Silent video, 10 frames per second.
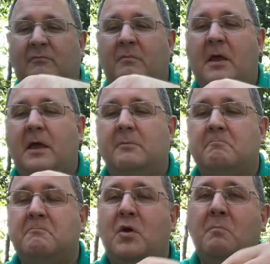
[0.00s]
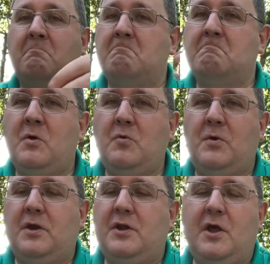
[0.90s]
Huh, who
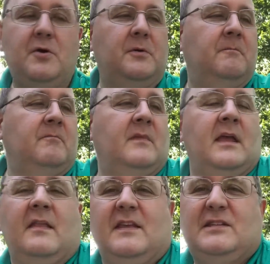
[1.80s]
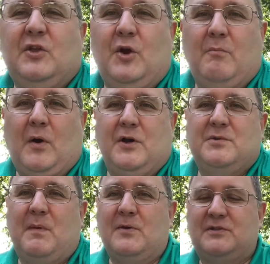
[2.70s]
would have known? This little
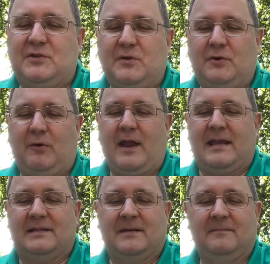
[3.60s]
barge boat's doing great.